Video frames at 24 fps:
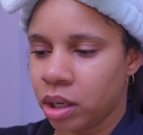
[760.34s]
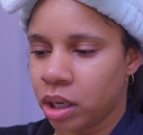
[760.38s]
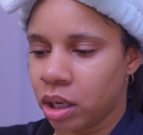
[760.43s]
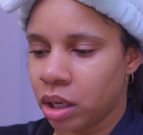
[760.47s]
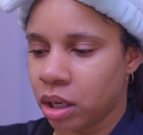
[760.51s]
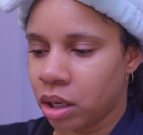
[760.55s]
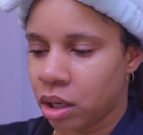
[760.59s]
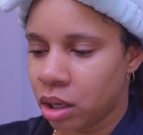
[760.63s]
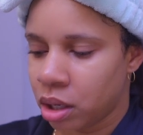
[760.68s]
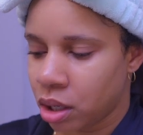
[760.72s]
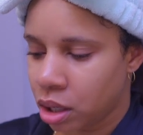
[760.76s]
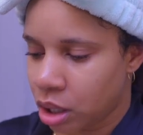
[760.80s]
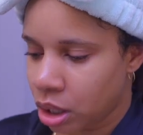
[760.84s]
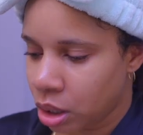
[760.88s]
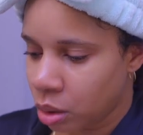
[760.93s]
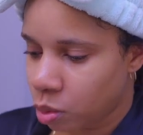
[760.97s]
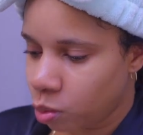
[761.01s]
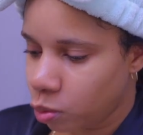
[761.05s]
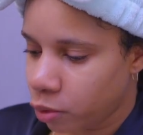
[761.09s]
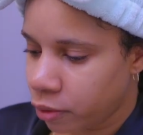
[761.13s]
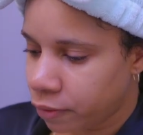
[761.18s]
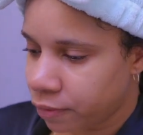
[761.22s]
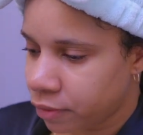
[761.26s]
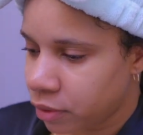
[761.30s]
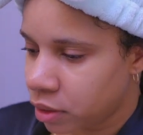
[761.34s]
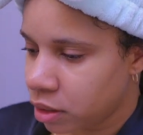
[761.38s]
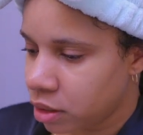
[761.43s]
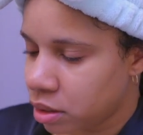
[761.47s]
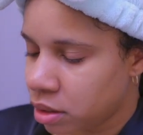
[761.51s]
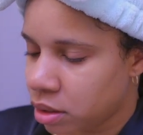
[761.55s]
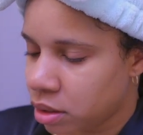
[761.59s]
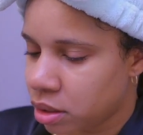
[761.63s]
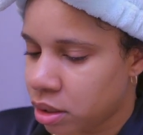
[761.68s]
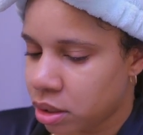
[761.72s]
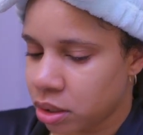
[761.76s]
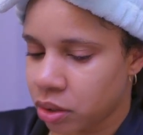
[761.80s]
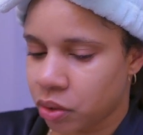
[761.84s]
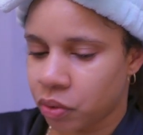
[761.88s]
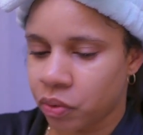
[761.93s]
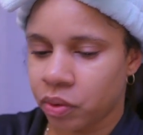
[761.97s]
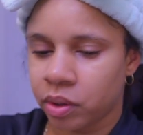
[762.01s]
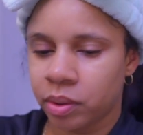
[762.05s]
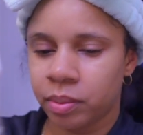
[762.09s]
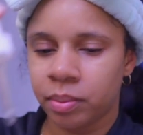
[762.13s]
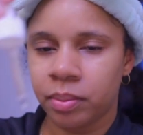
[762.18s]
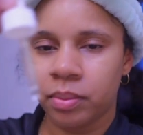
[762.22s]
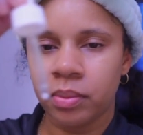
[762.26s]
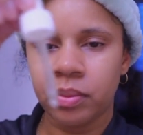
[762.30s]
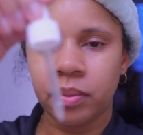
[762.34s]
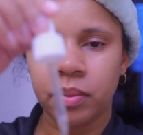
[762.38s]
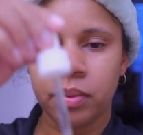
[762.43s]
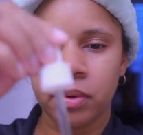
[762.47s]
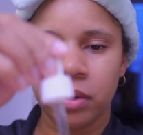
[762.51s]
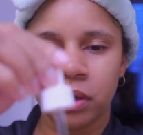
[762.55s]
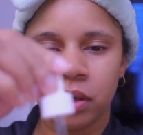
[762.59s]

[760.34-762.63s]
in with this serum.